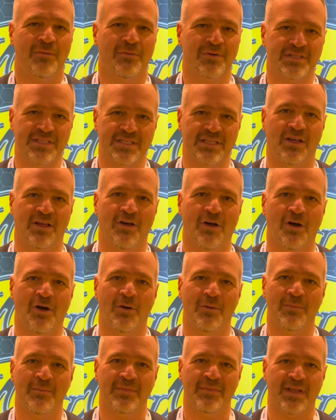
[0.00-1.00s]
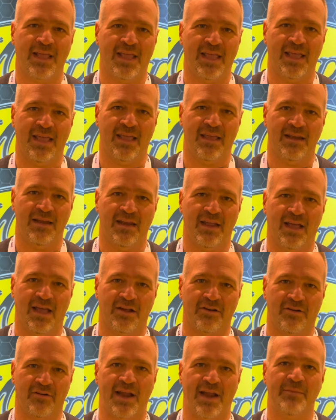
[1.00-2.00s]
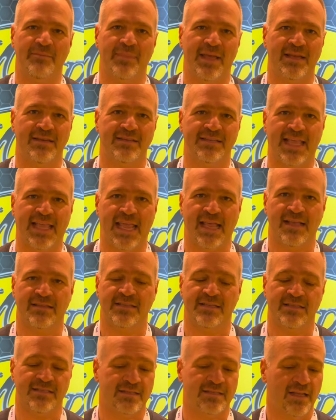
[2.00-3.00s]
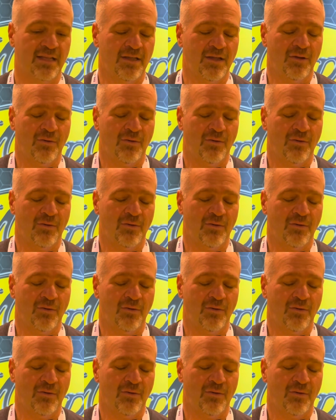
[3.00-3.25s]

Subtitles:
We're still home in Great Bend, Kansas.